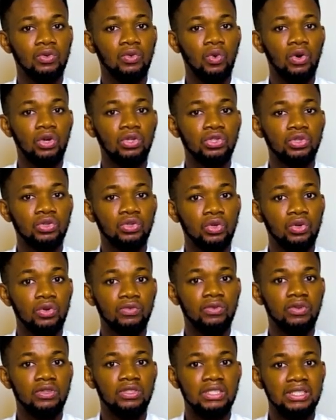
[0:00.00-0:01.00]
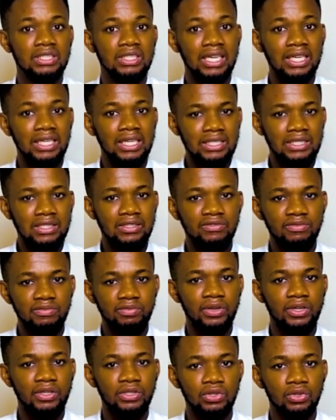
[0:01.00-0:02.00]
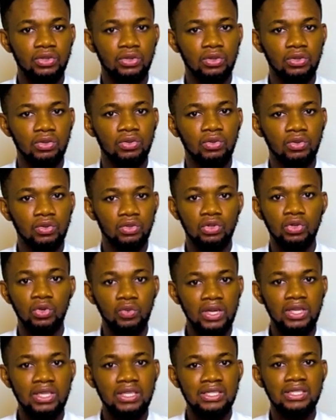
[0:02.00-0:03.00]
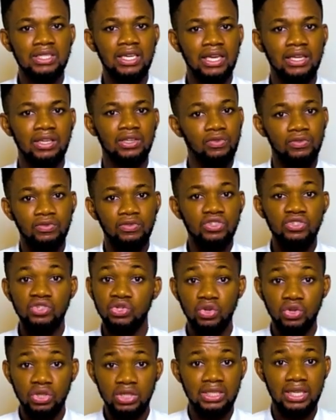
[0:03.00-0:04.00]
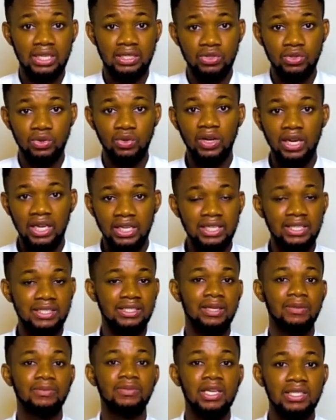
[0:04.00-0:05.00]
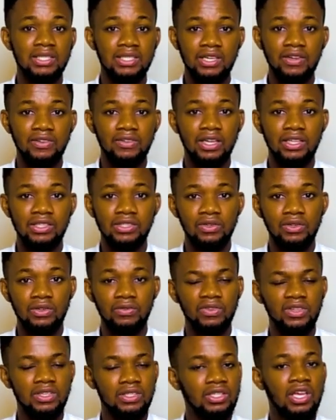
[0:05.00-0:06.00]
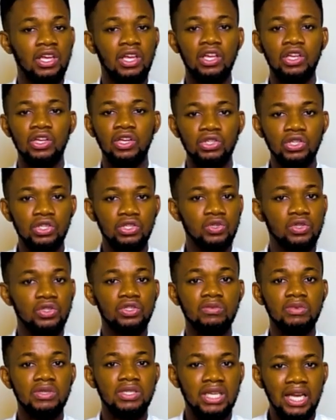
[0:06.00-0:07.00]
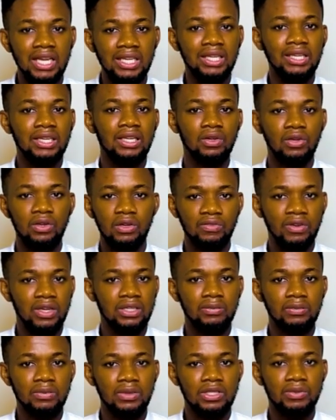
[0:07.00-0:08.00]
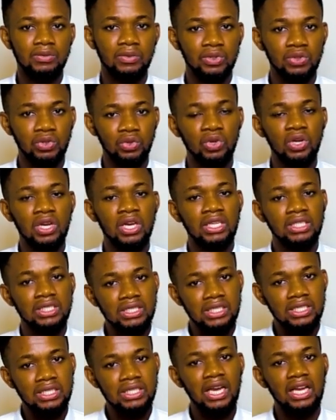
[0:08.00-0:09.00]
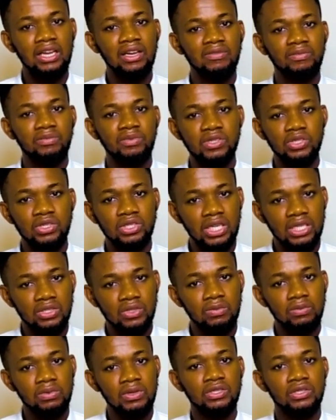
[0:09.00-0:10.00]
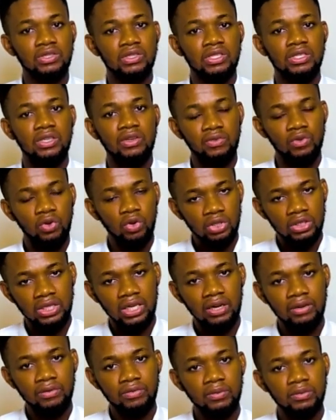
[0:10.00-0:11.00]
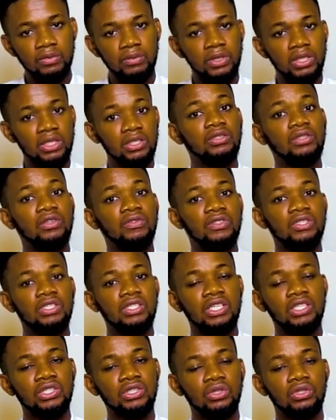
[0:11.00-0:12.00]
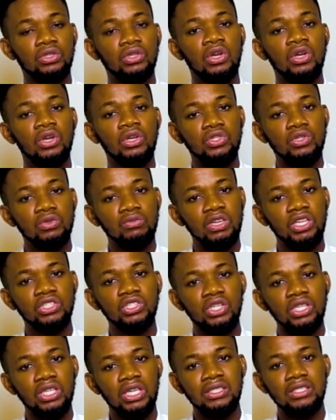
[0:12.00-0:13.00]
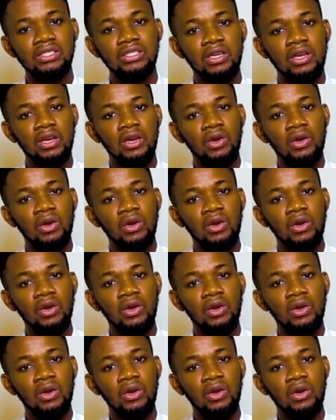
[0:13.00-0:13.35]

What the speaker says: one should go for the negative pressure, you know, when it's like you've not studied at all and exams are staring at you in face. You're just going to be scattered and all over the place. But no, this is the kind of pressure that you place yourself under from the beginning of the session to make sure that